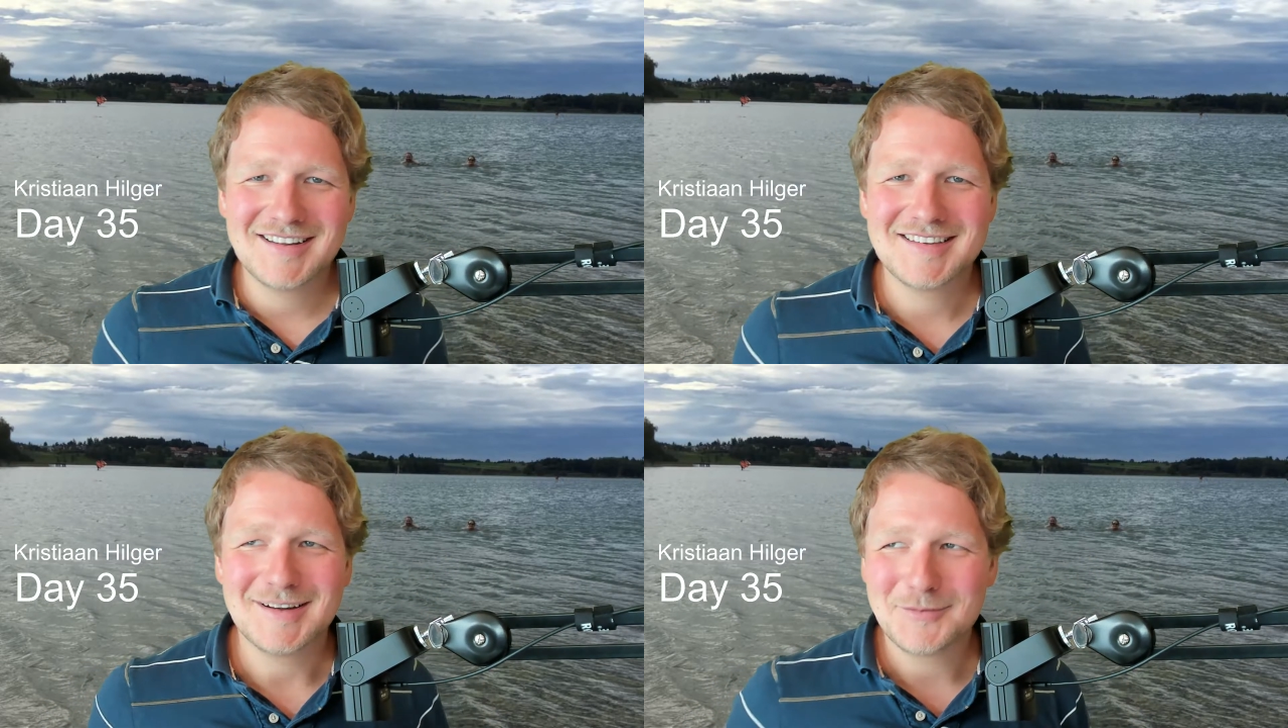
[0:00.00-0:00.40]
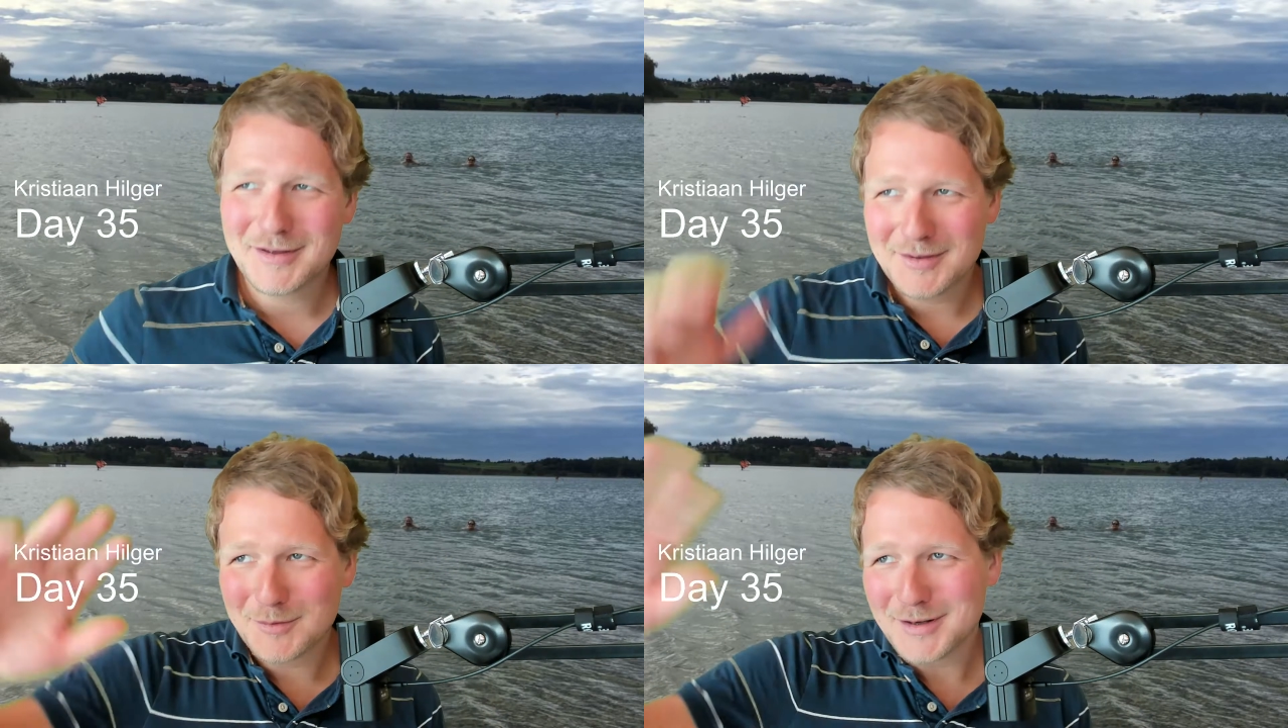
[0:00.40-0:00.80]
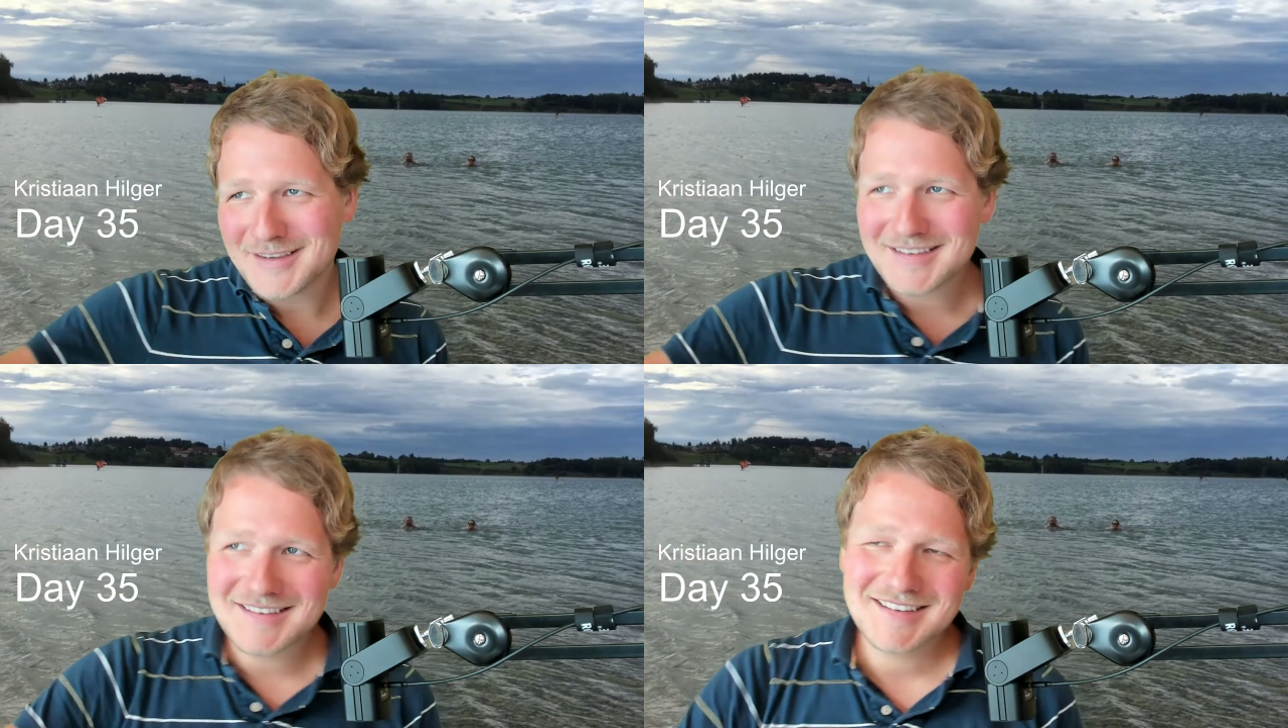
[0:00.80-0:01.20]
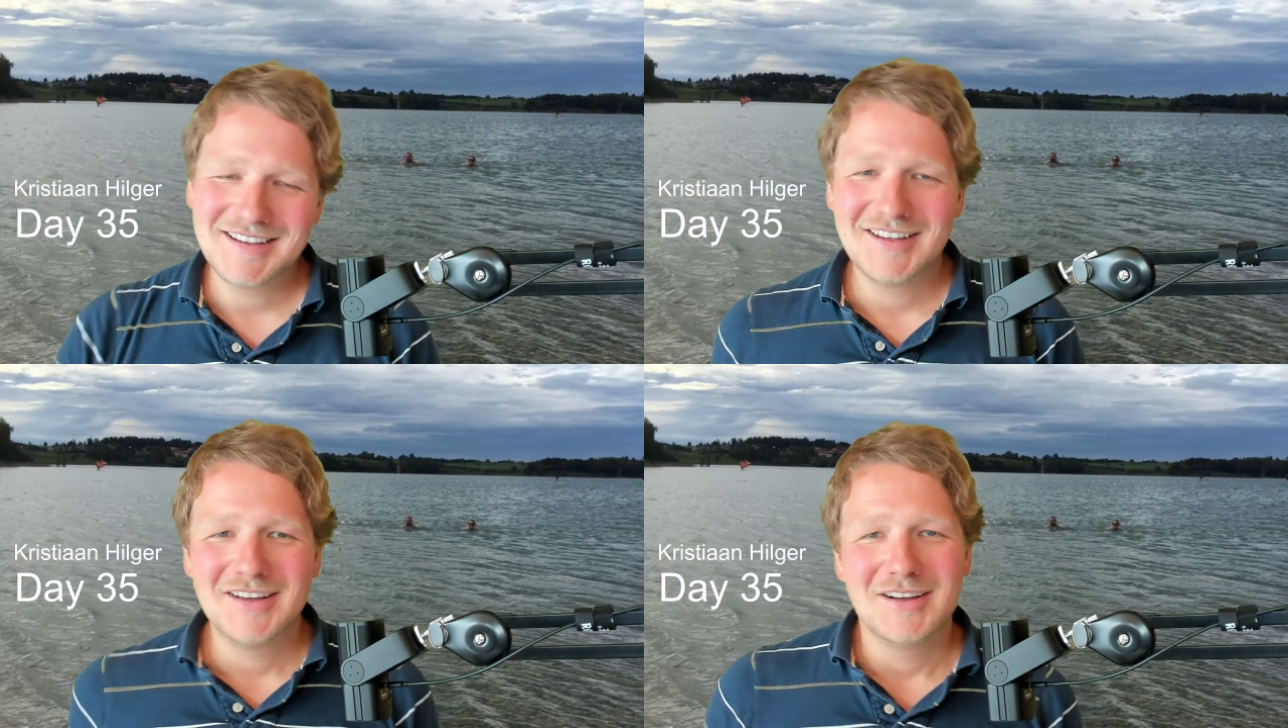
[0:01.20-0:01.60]
somewhere in the woods,
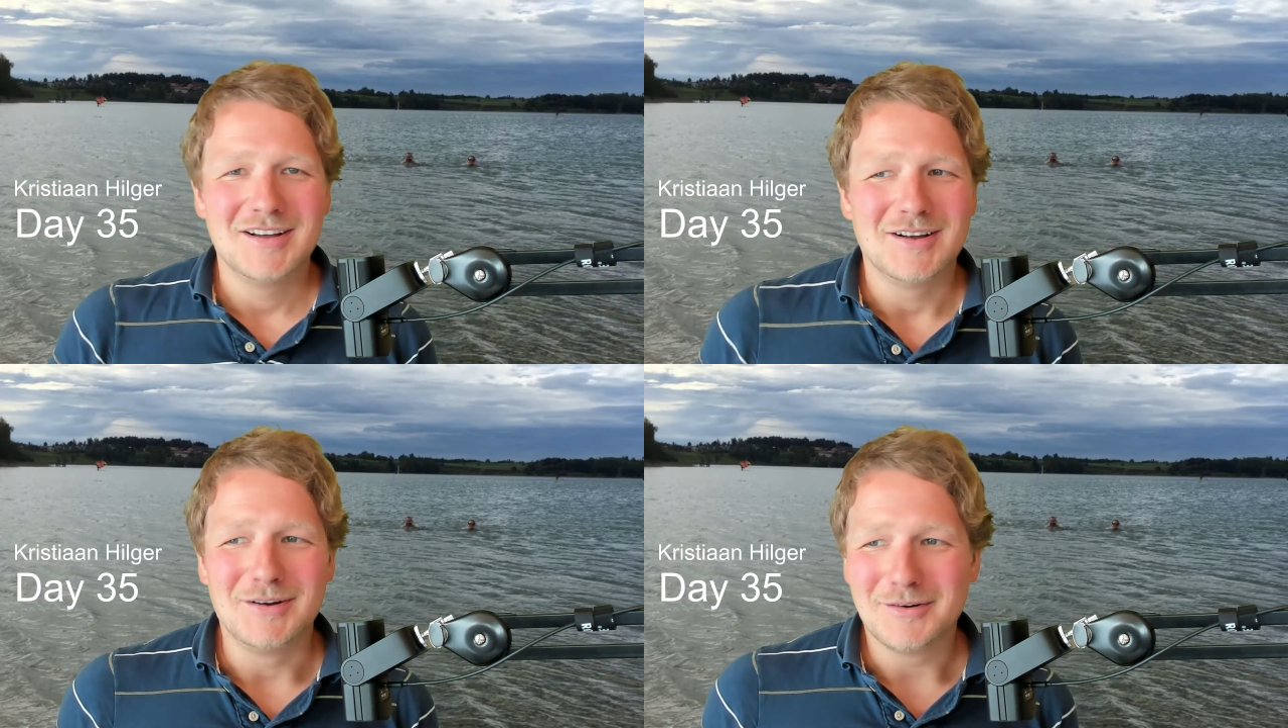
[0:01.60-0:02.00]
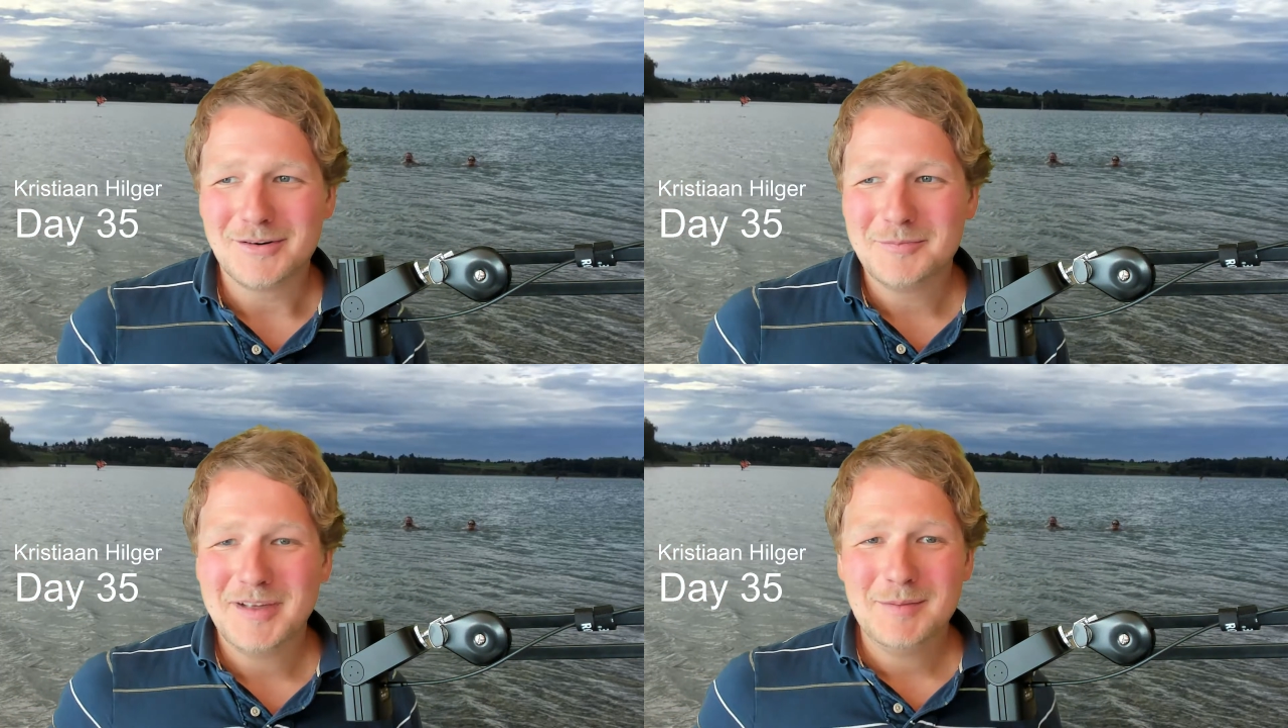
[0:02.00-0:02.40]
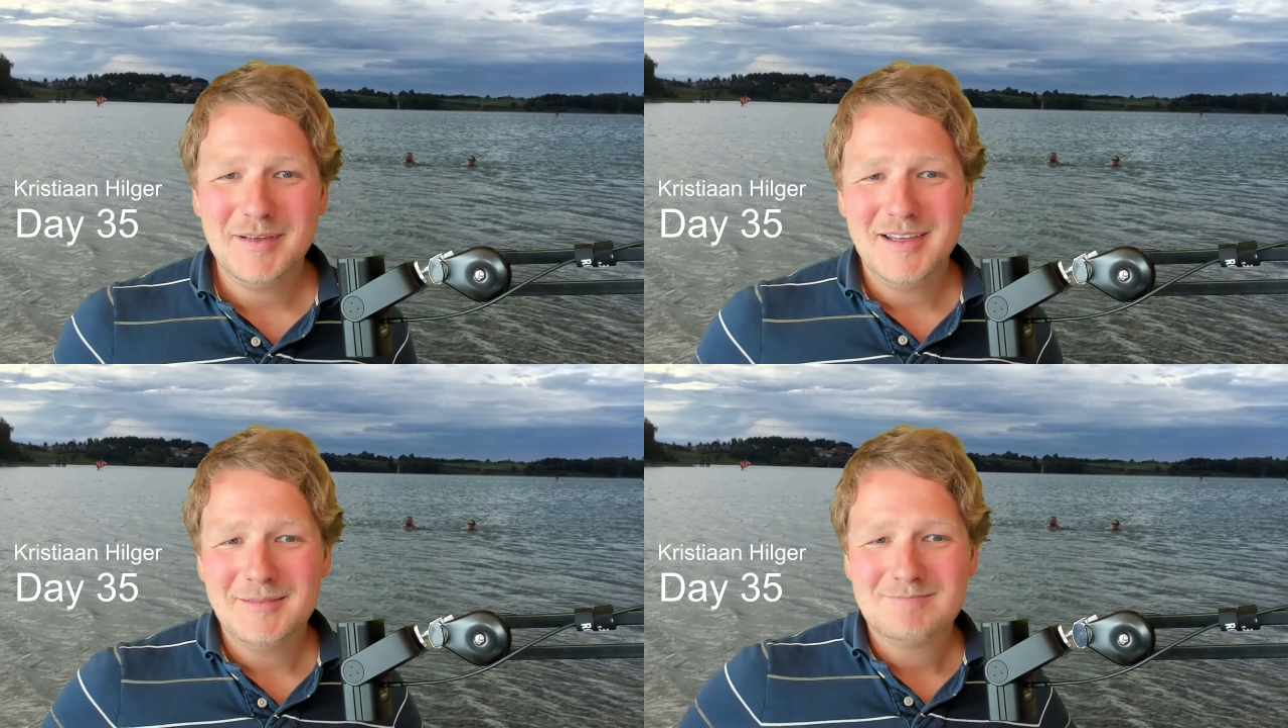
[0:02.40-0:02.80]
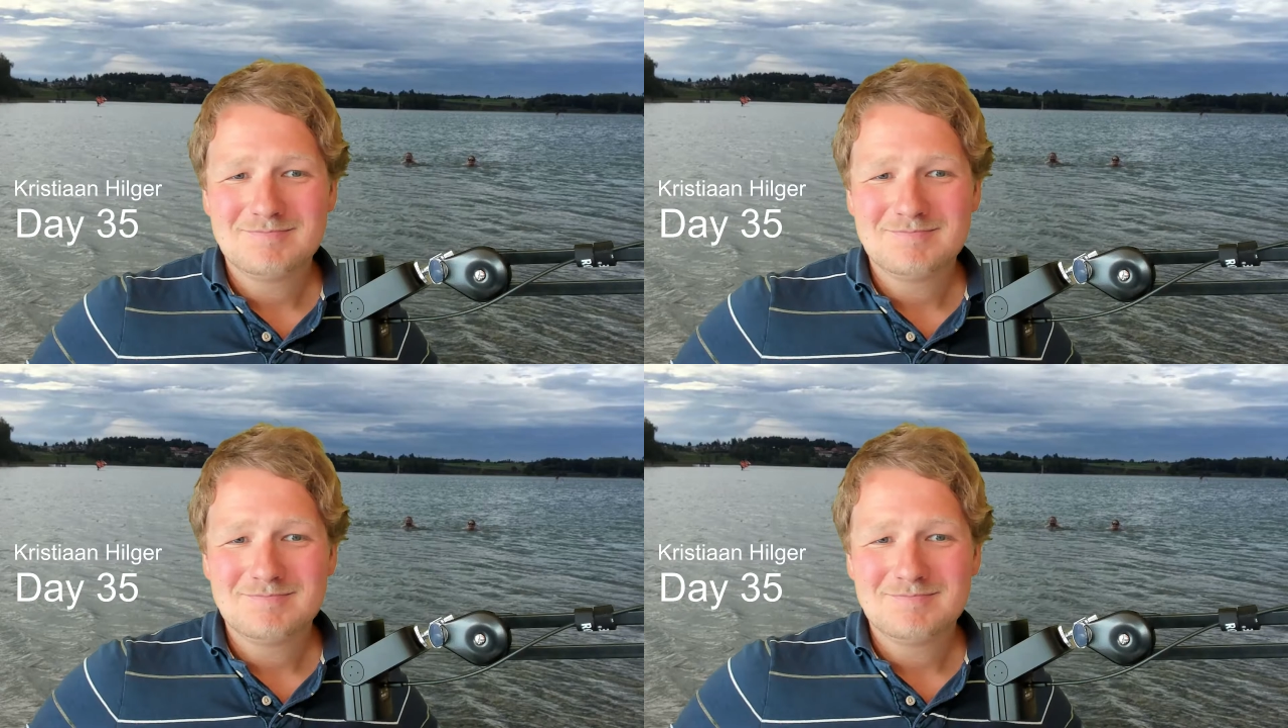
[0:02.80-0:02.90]
or maybe